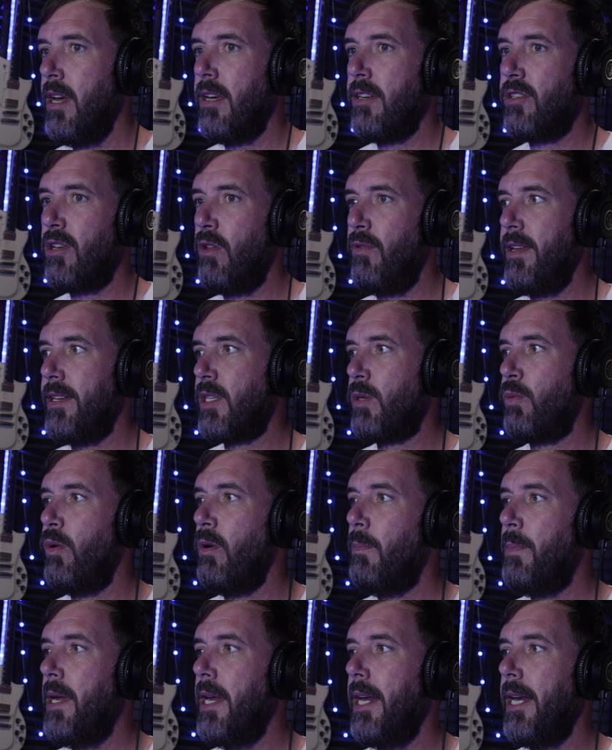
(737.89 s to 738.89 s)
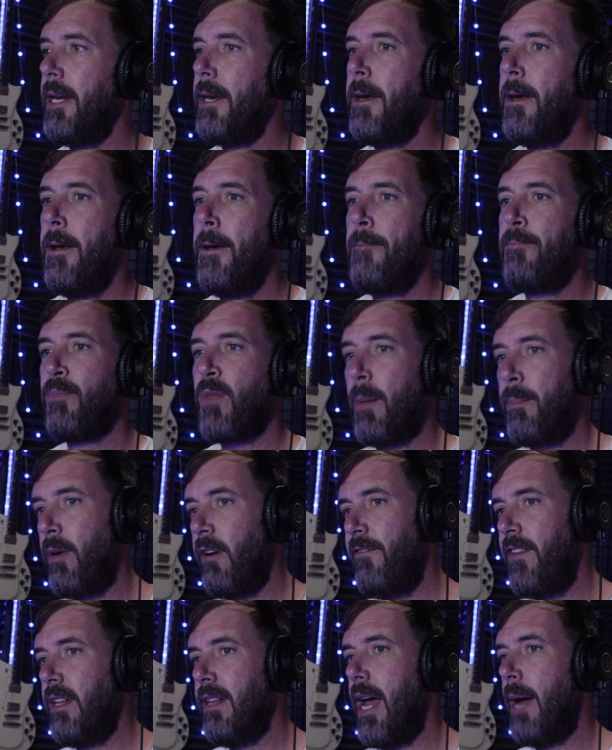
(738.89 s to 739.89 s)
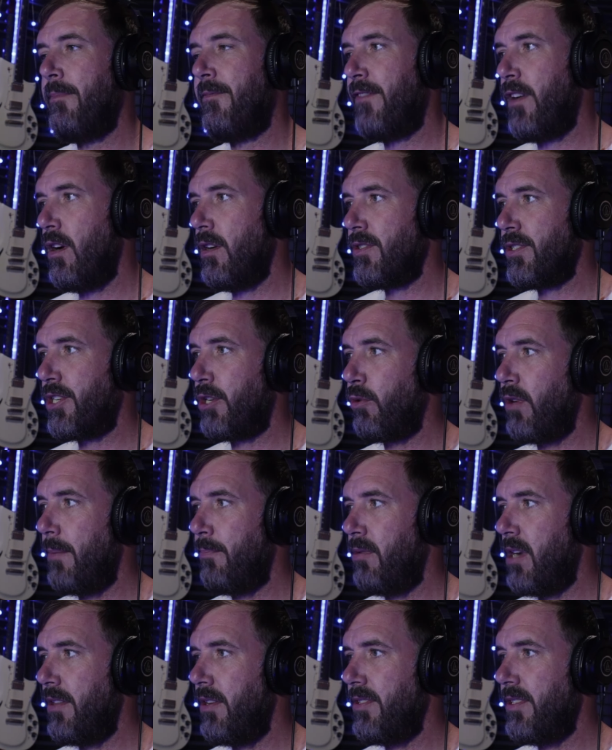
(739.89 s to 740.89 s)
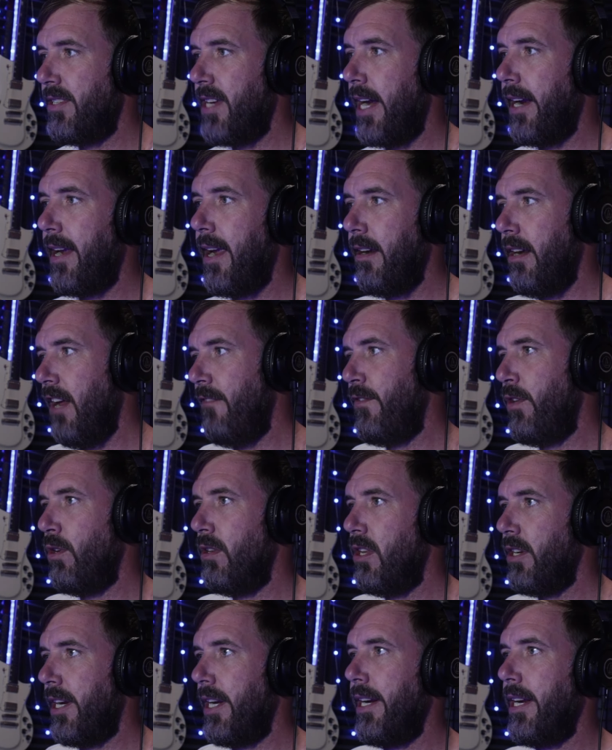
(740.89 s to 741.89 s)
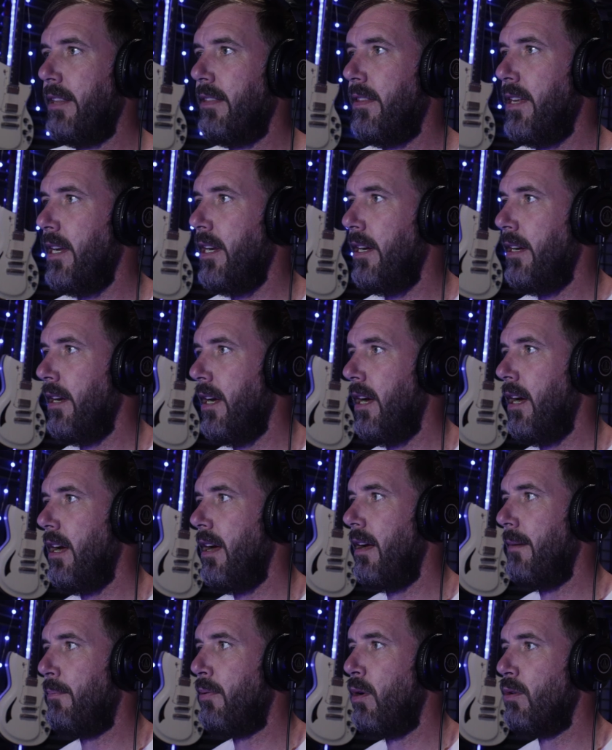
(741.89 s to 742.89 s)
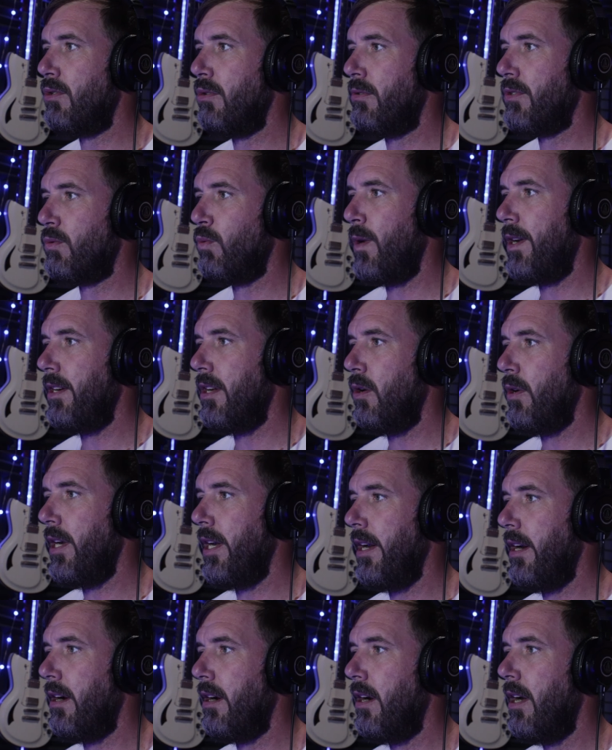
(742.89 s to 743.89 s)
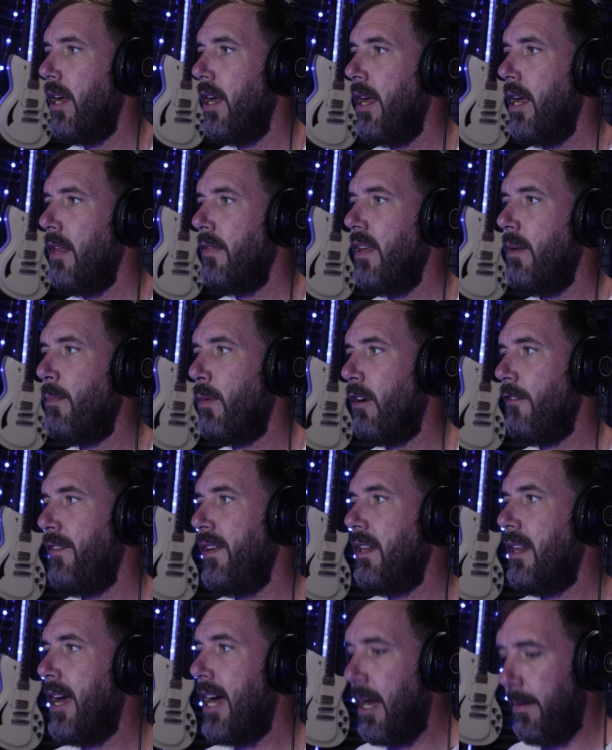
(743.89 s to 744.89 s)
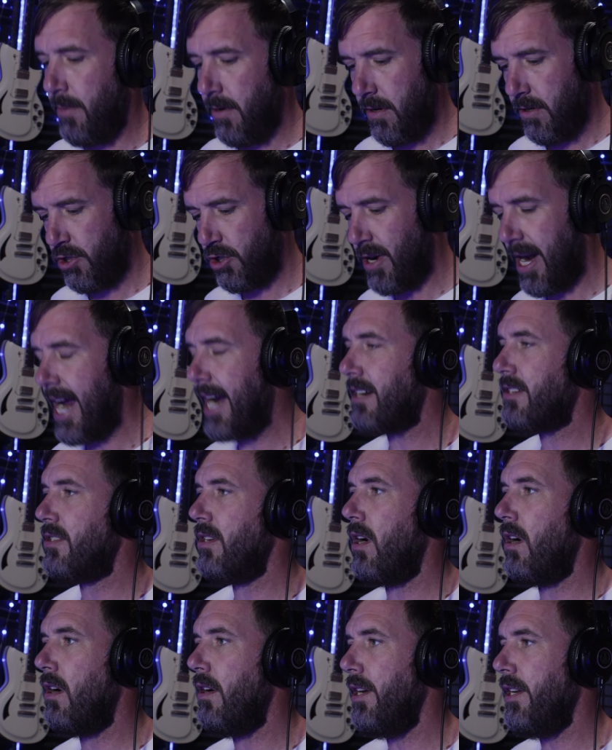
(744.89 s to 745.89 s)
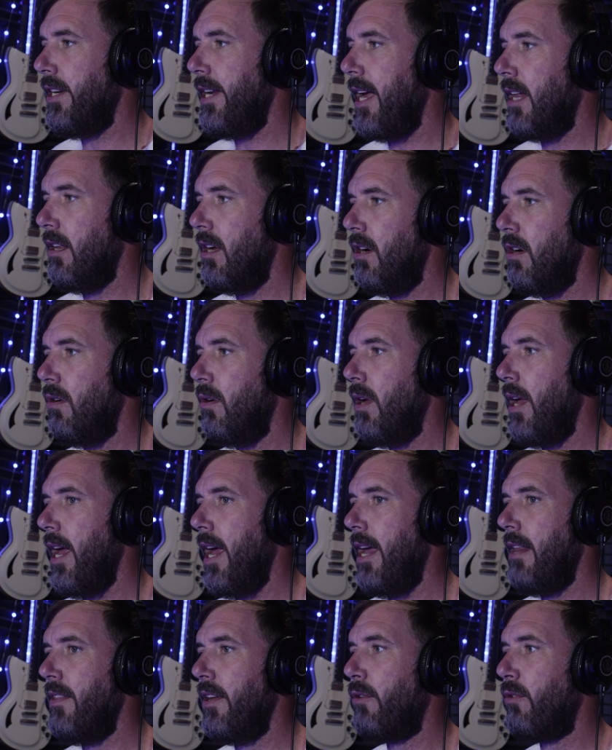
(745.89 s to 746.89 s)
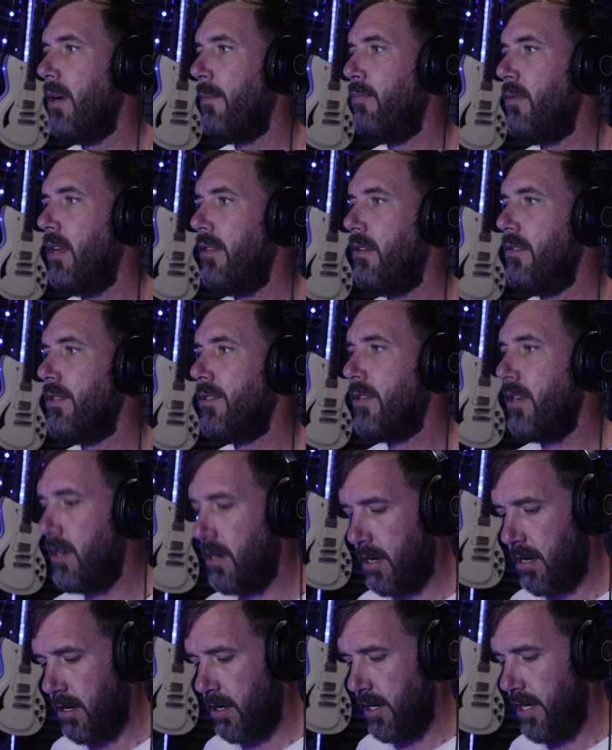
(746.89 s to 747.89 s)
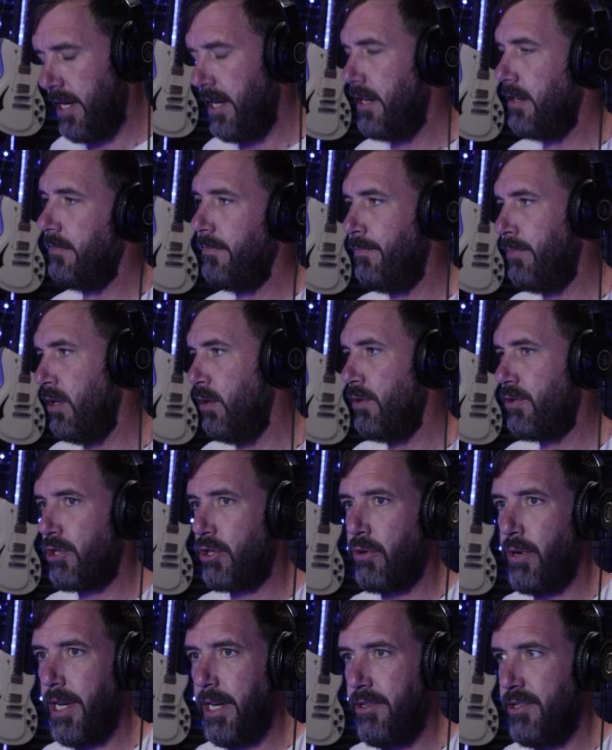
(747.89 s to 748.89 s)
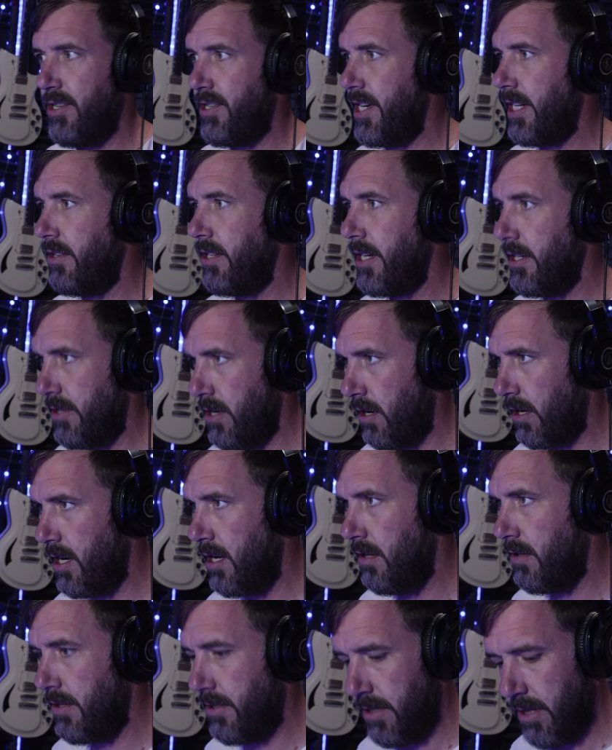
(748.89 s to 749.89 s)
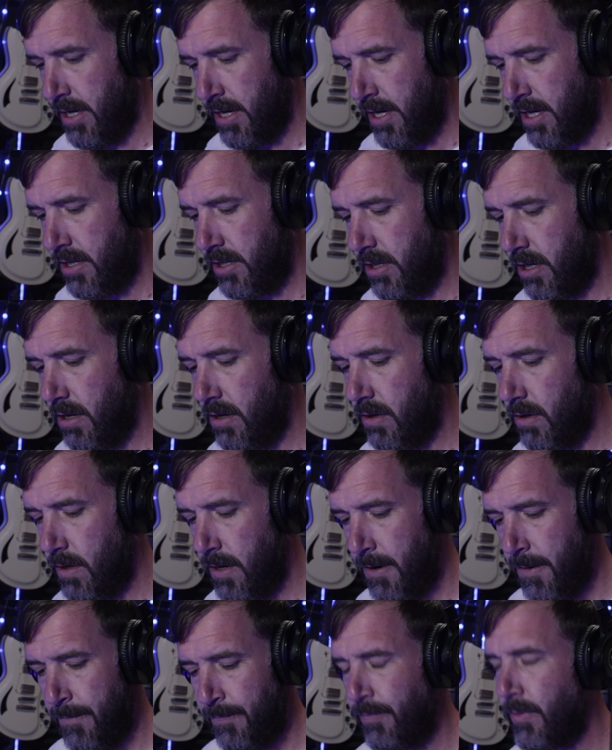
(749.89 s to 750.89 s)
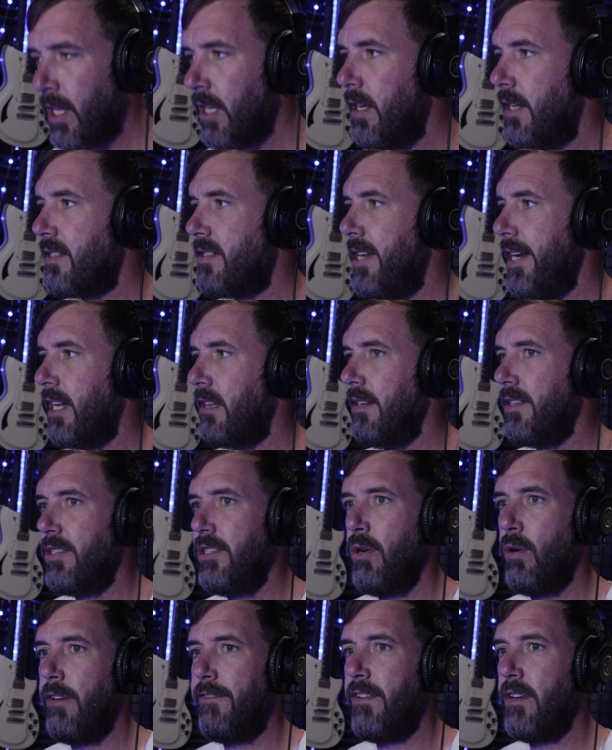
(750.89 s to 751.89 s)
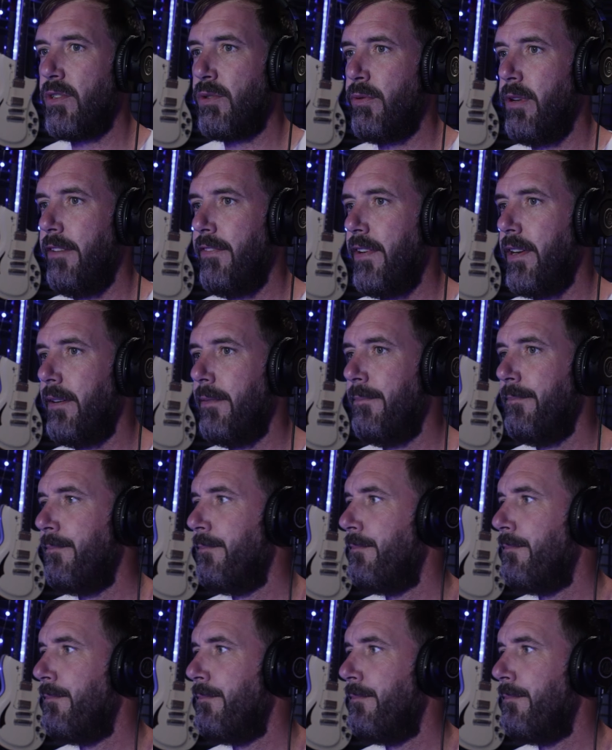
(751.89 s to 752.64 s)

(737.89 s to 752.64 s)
So this will be Murphy Lab first, Girt Brothers second. If you're looking at the Pro Tools window here, the Murphy Lab tracks are in yellow and the Girt Brothers are in bluish green, just like the guitar colors. So let's take a listen to our first riff here.